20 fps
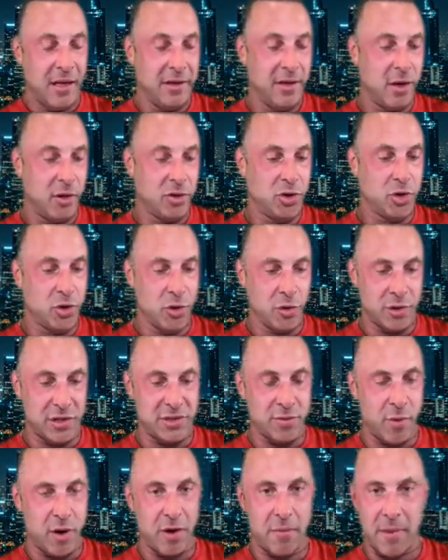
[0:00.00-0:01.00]
you know,
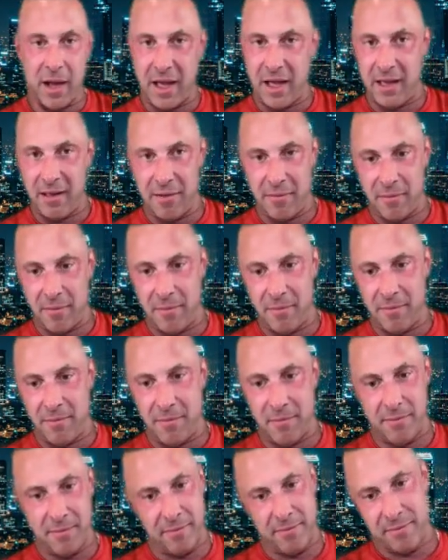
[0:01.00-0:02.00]
Drew is one of my
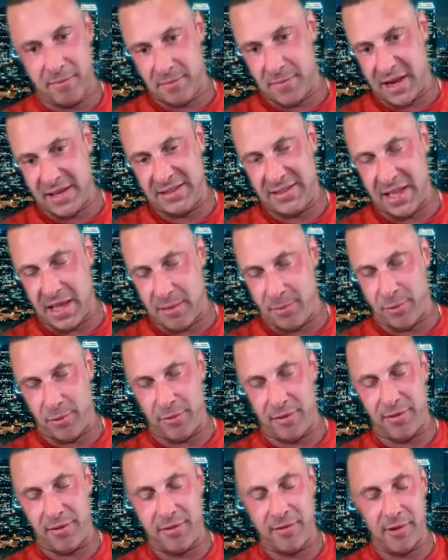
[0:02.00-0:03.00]
my
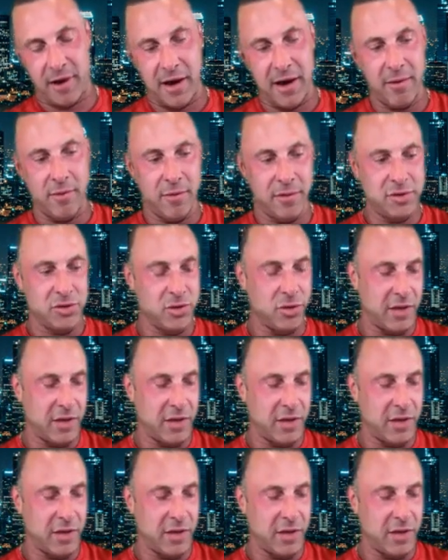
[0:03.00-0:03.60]
examples, right?